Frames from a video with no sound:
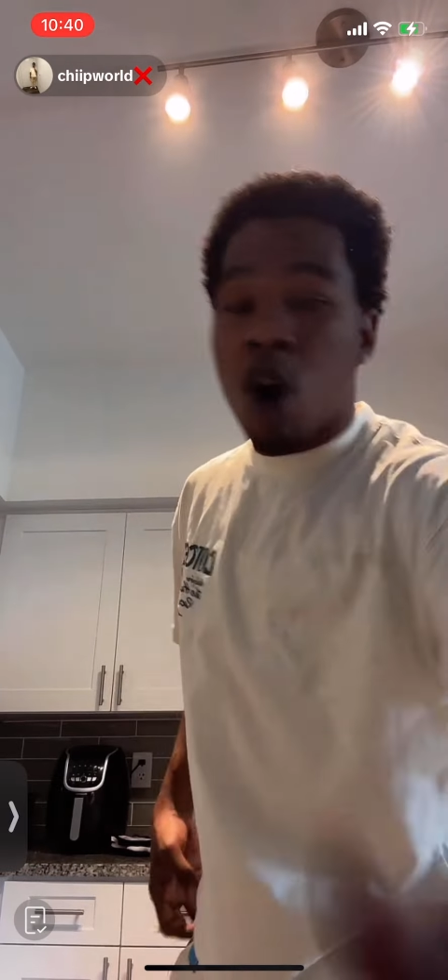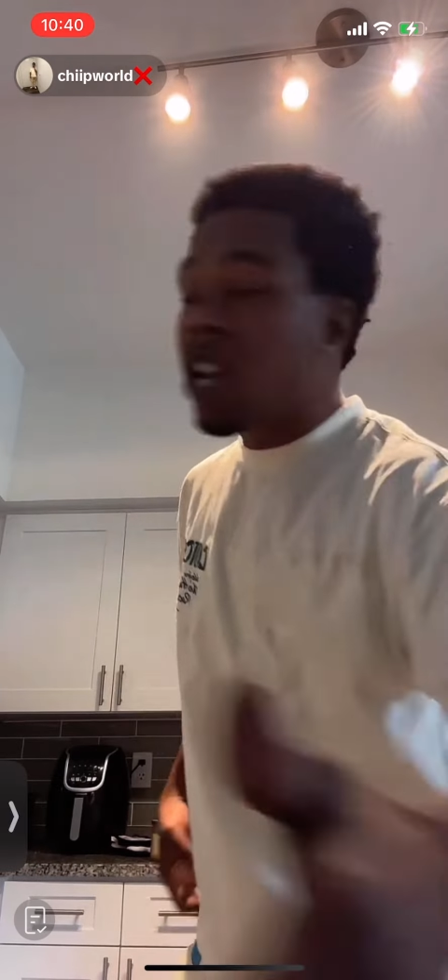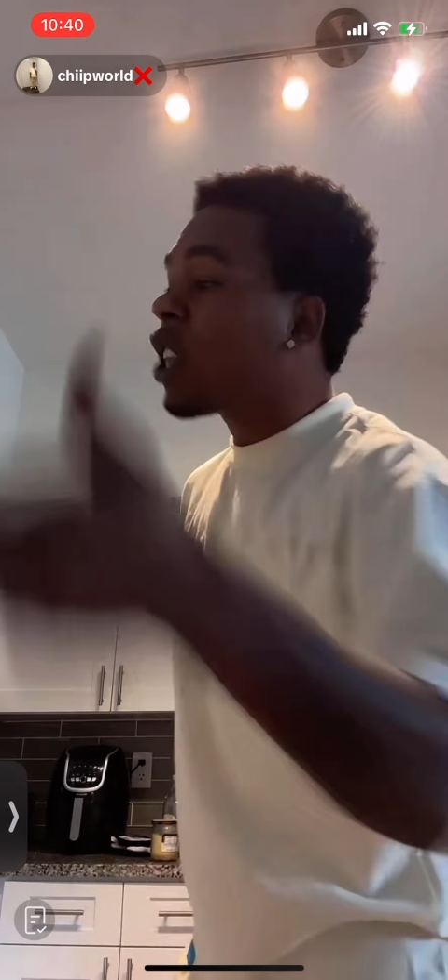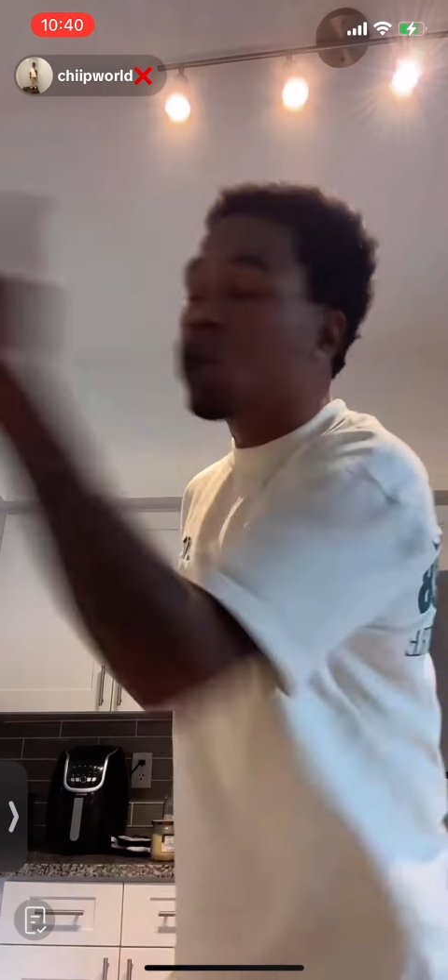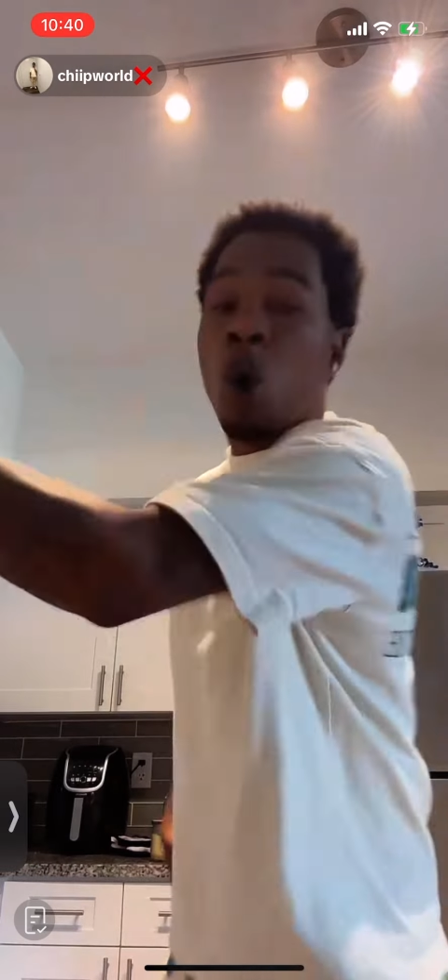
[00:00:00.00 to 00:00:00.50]

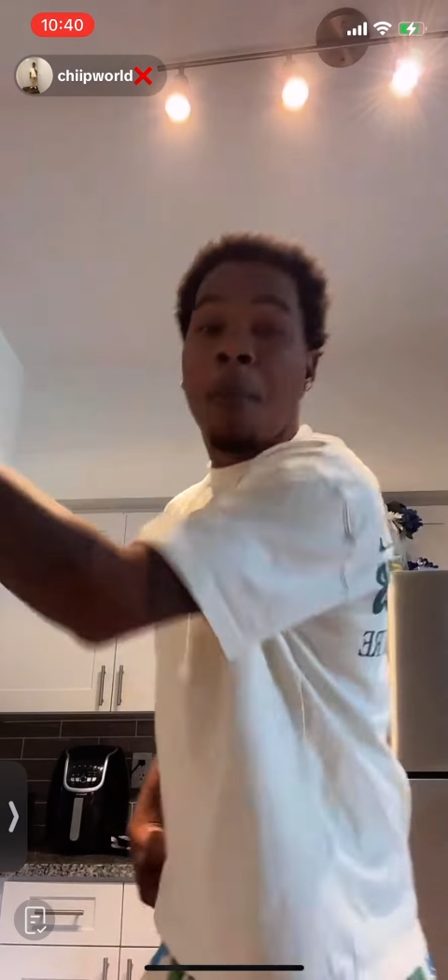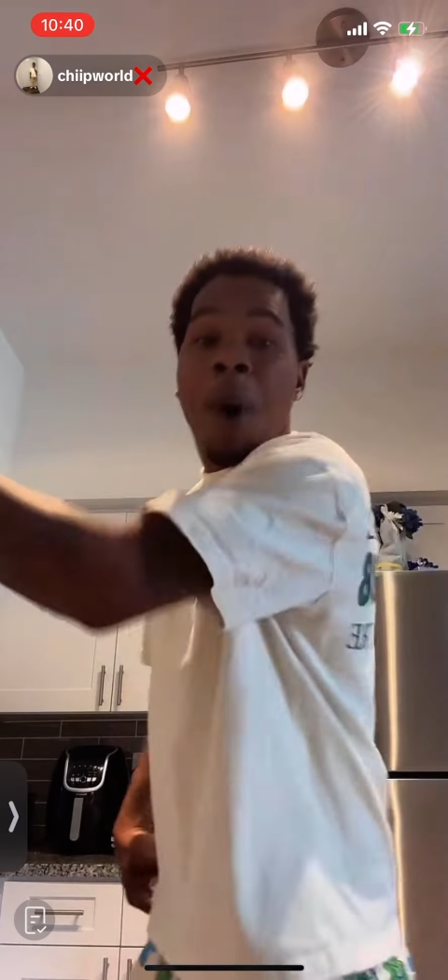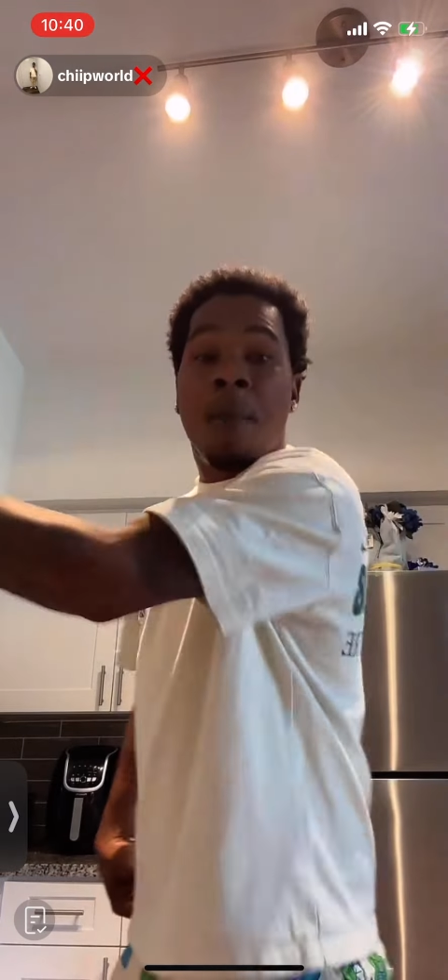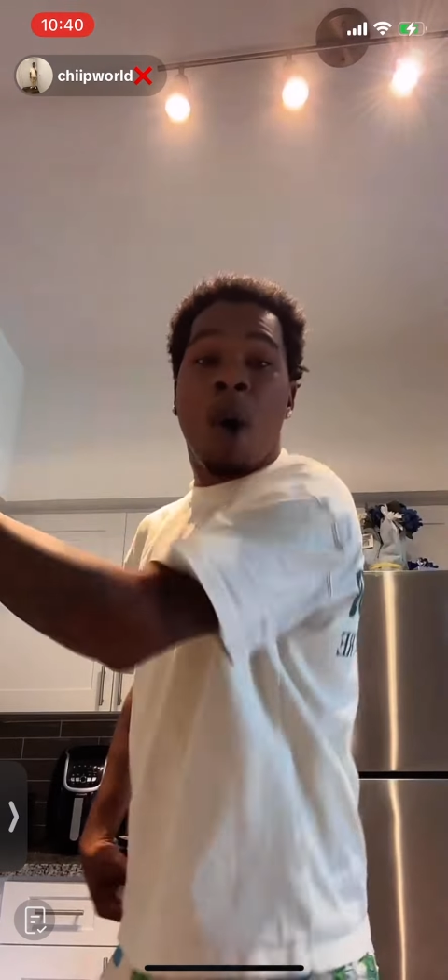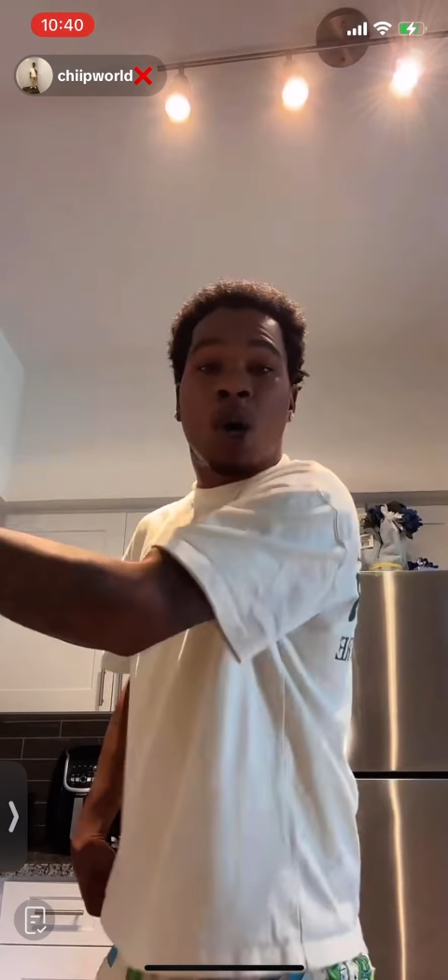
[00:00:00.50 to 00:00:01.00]
grow on a
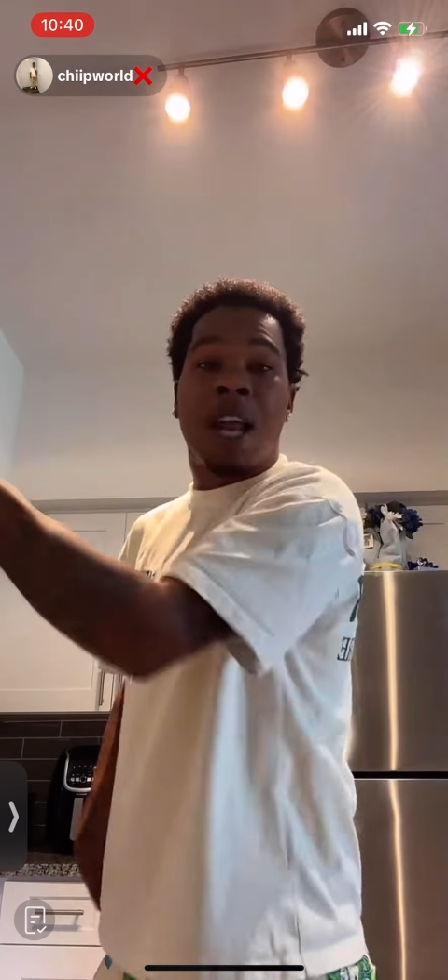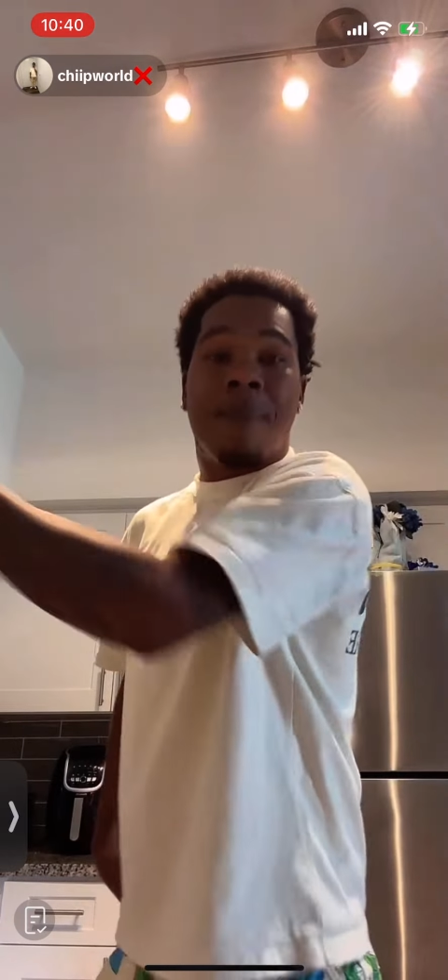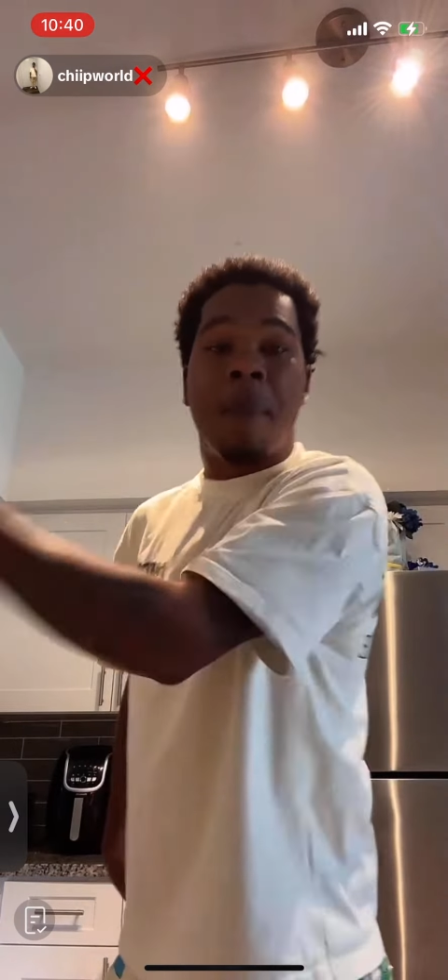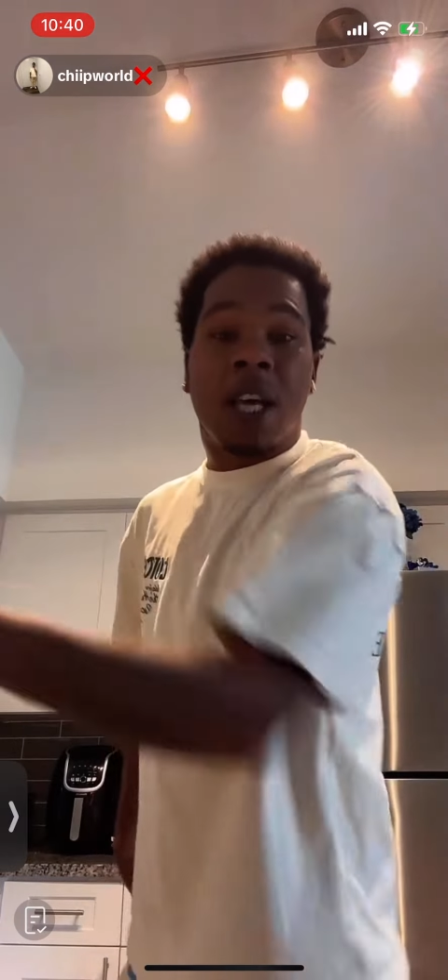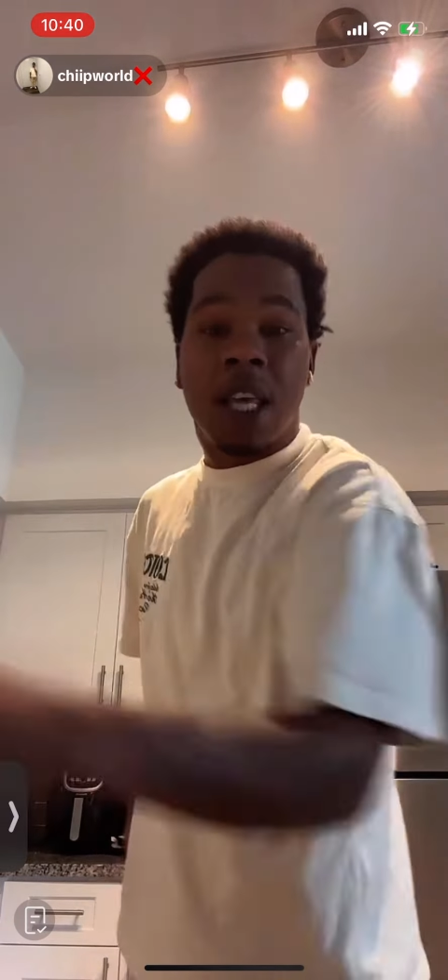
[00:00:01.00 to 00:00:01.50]
Joe Bumbo
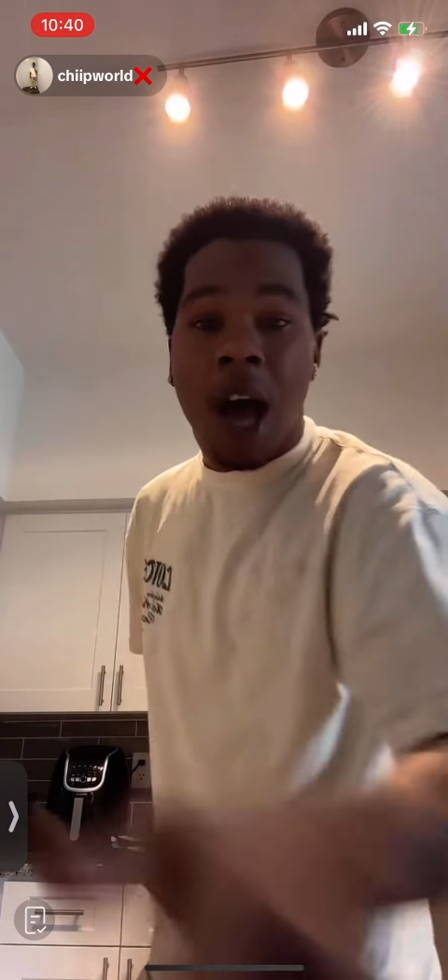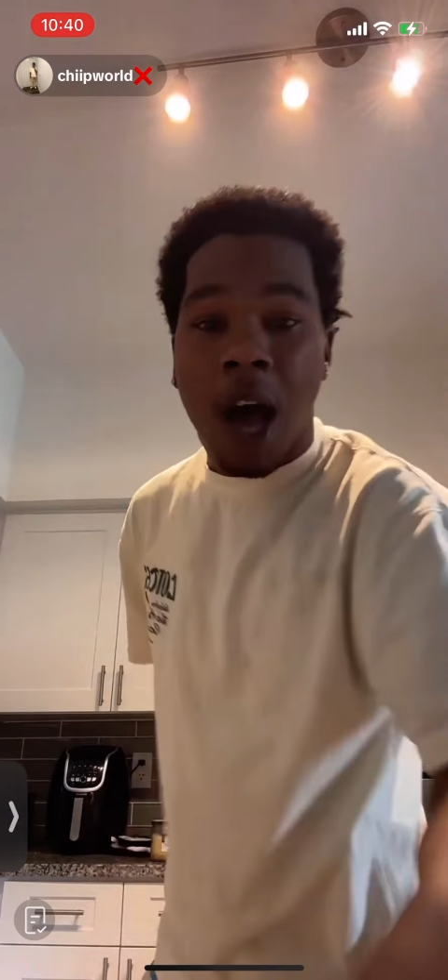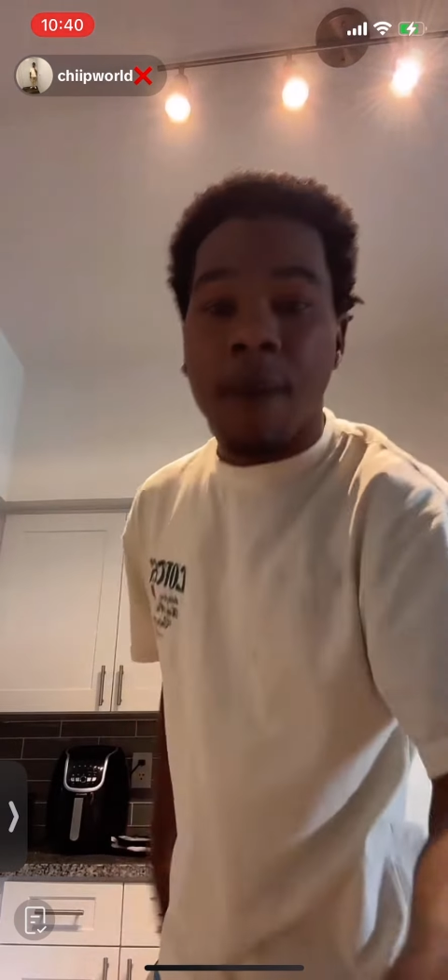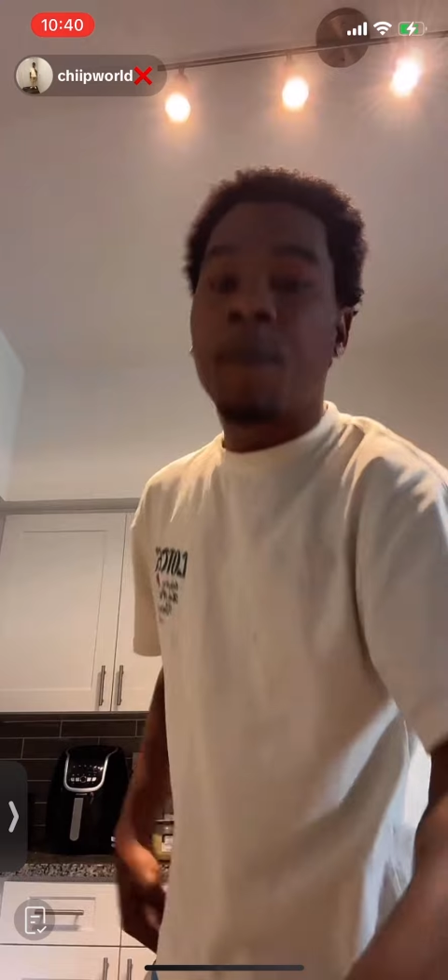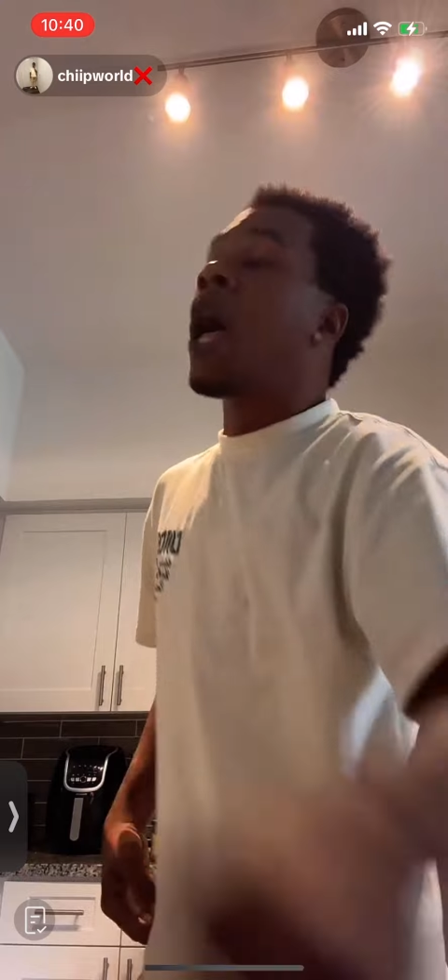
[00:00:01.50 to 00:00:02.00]
clot
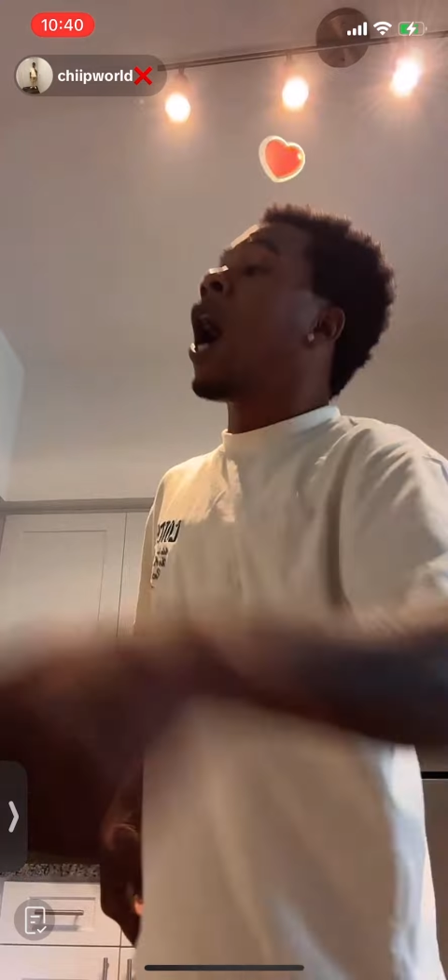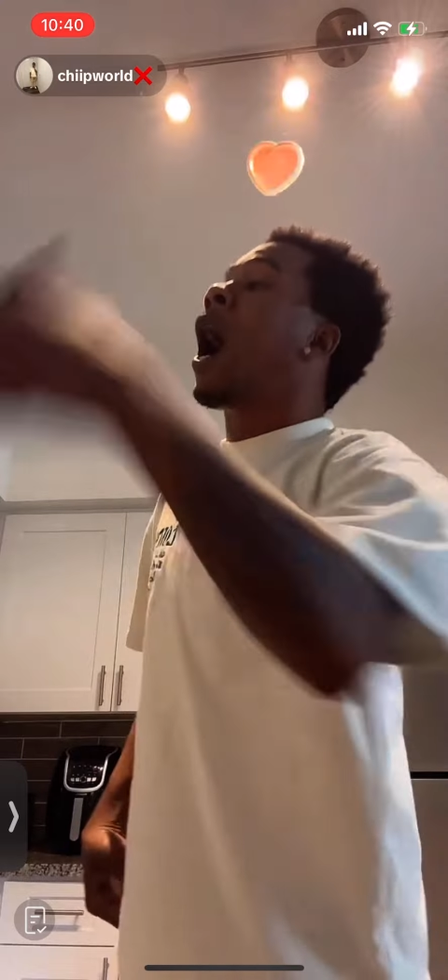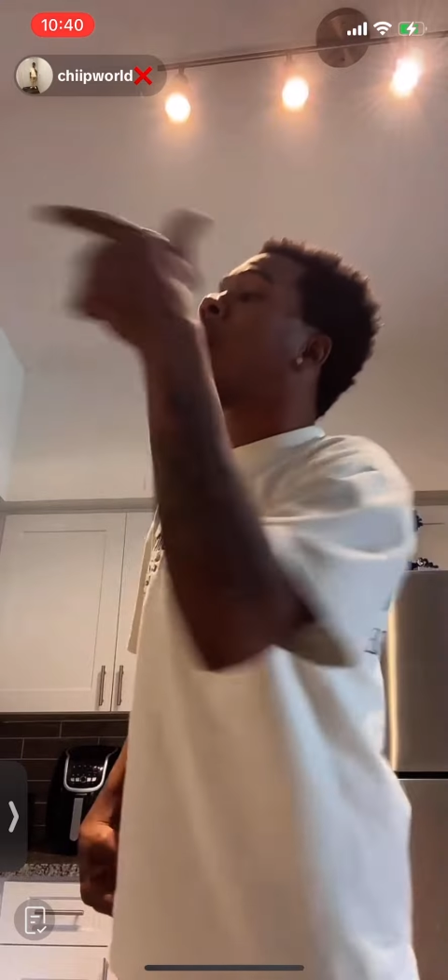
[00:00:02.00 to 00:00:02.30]
backyard.